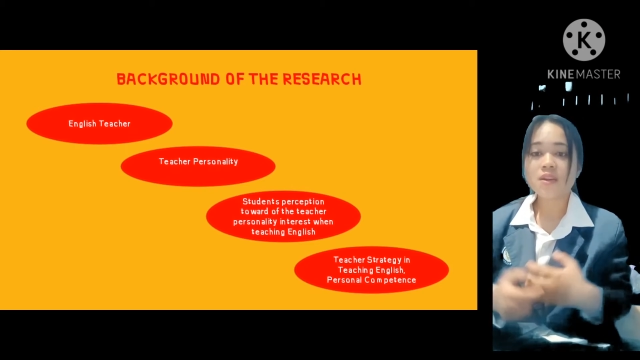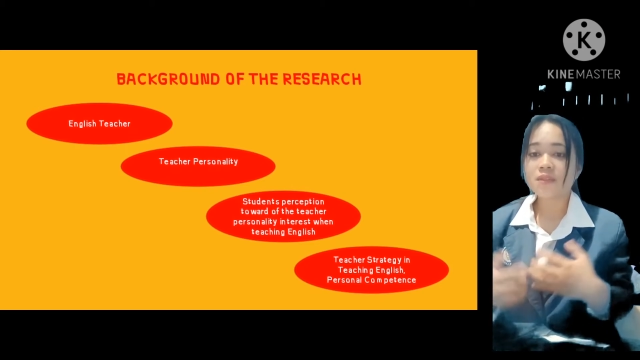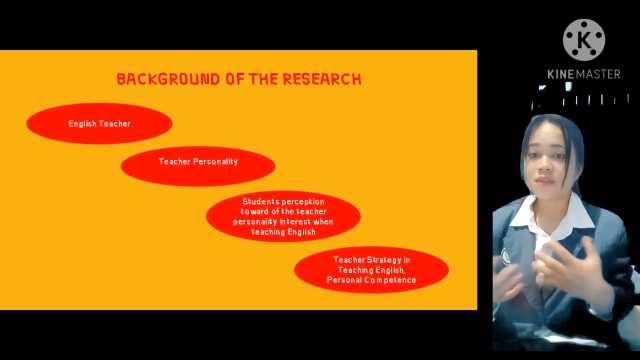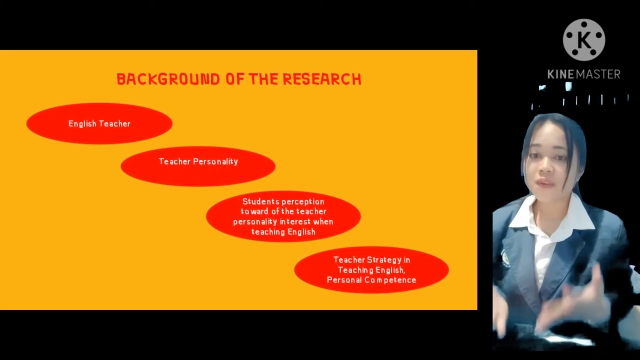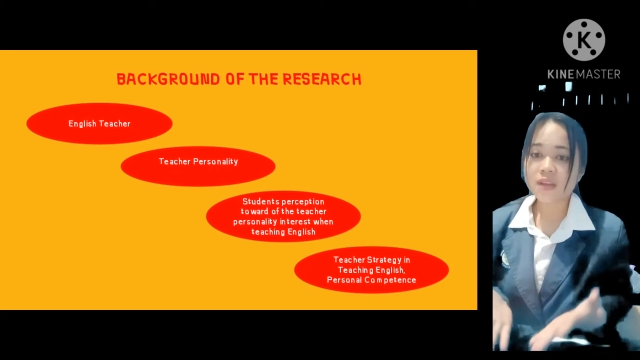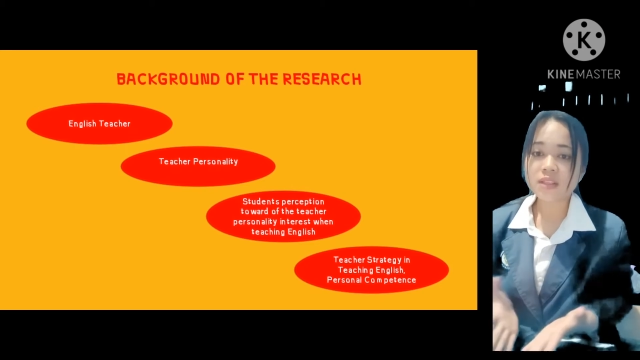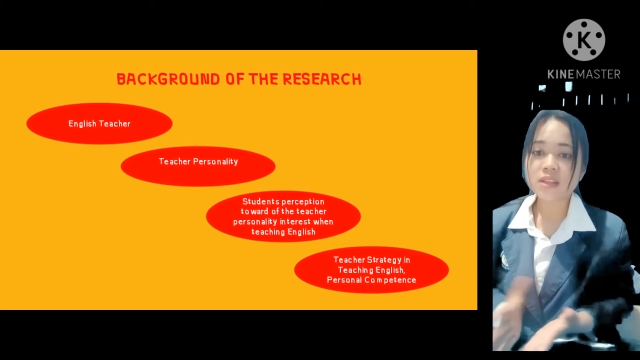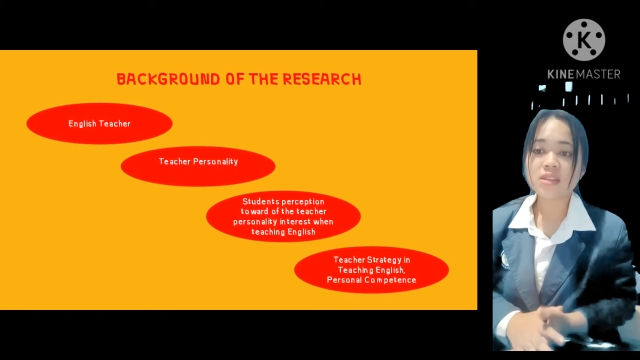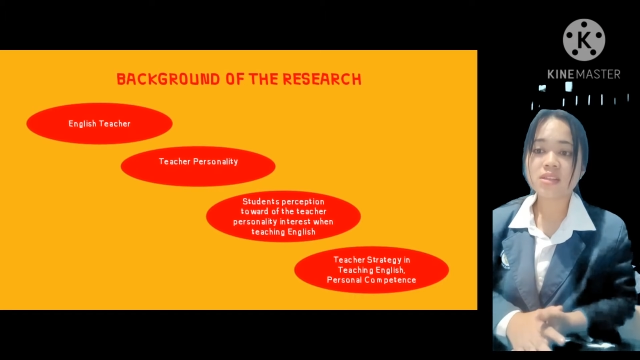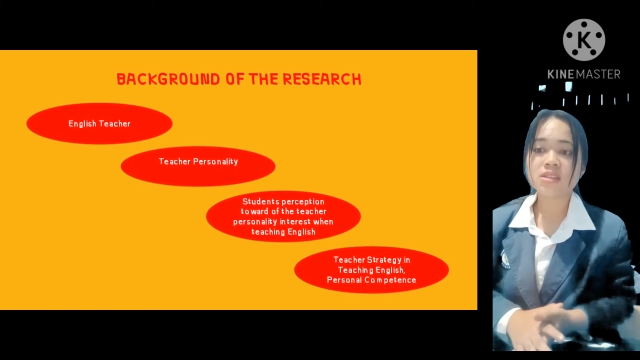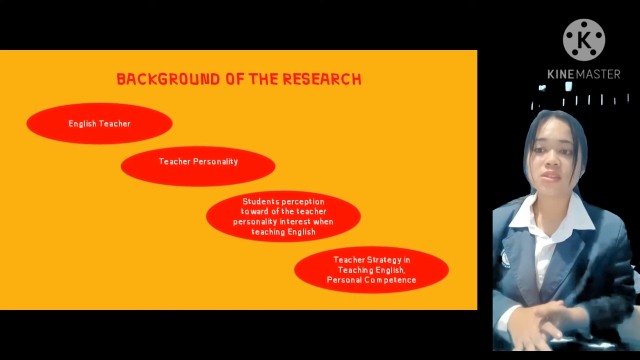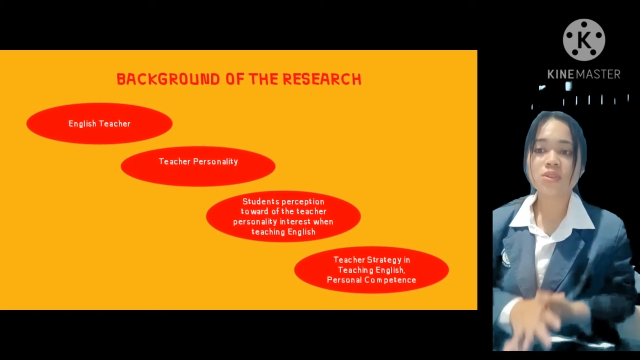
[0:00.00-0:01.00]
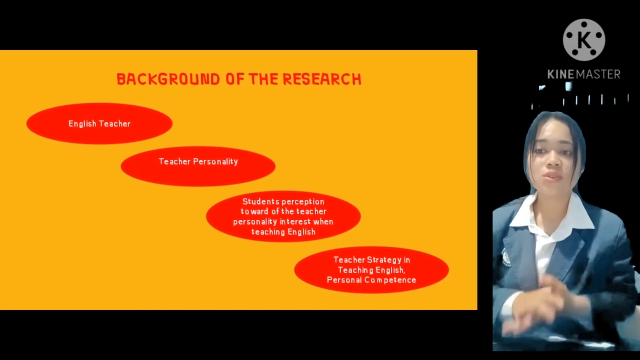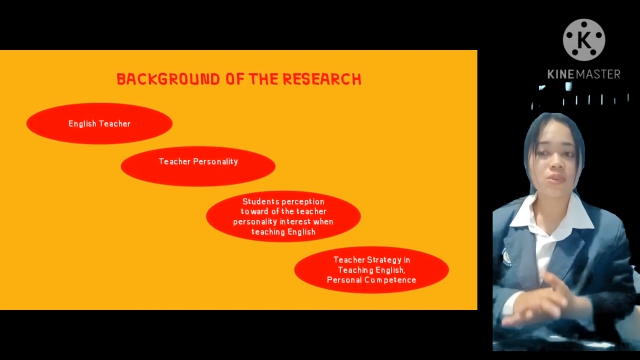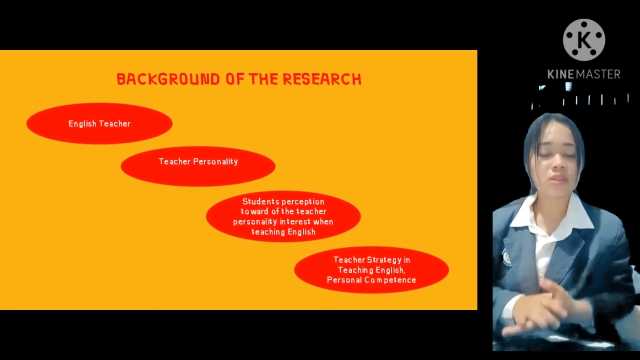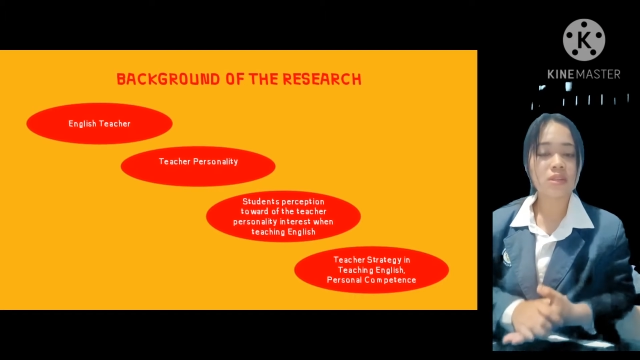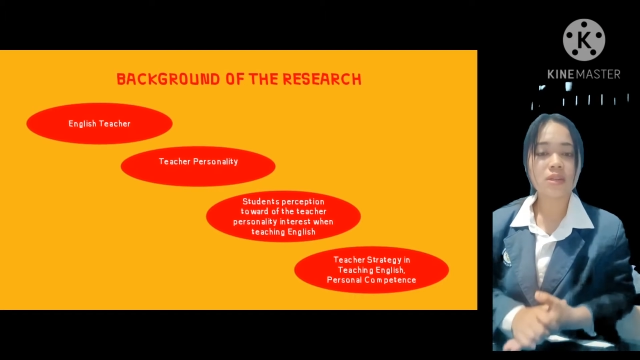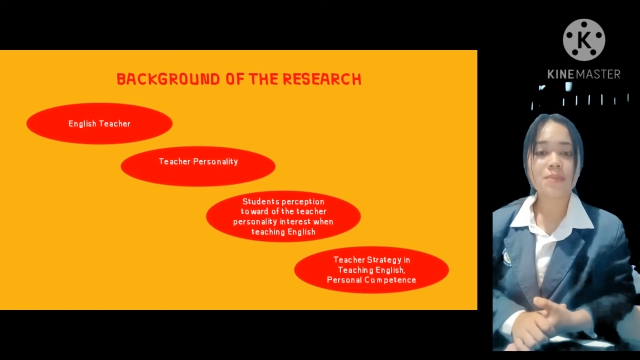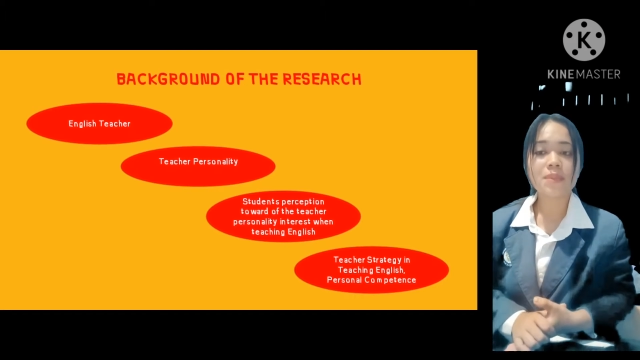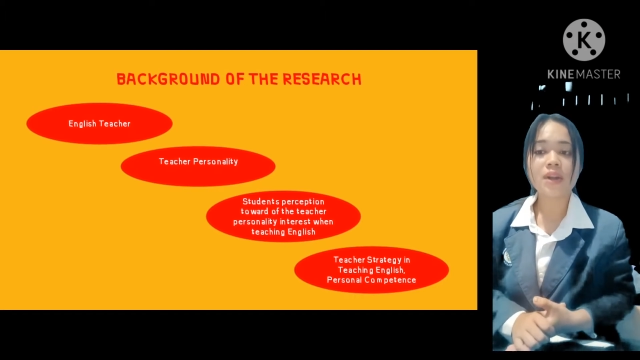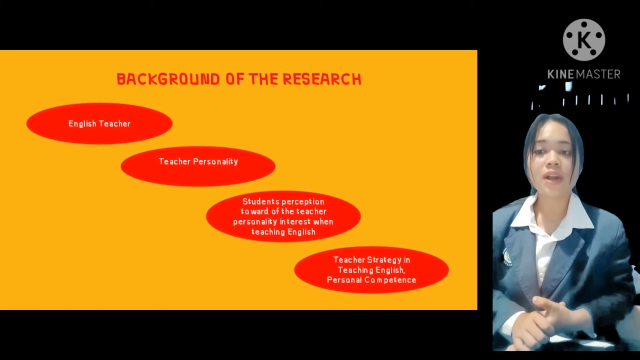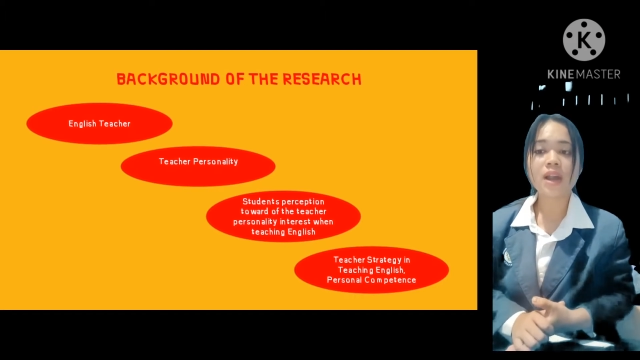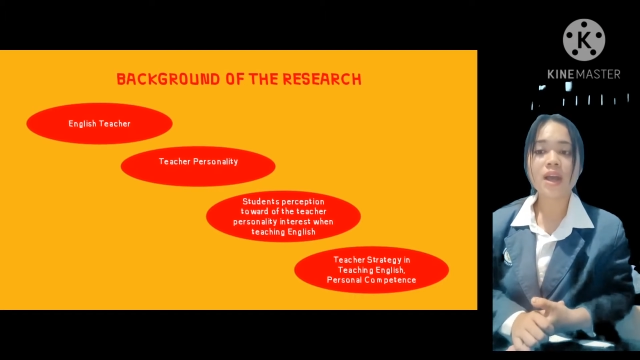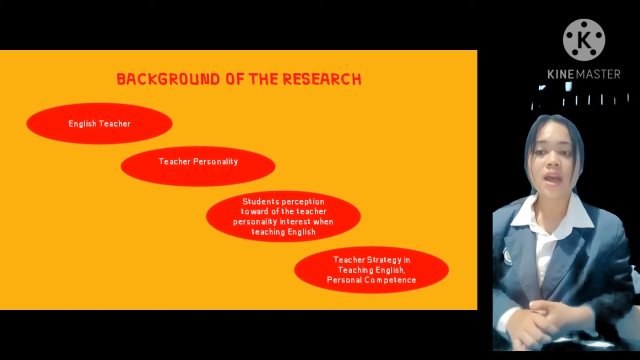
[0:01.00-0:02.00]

friendliness, good humor,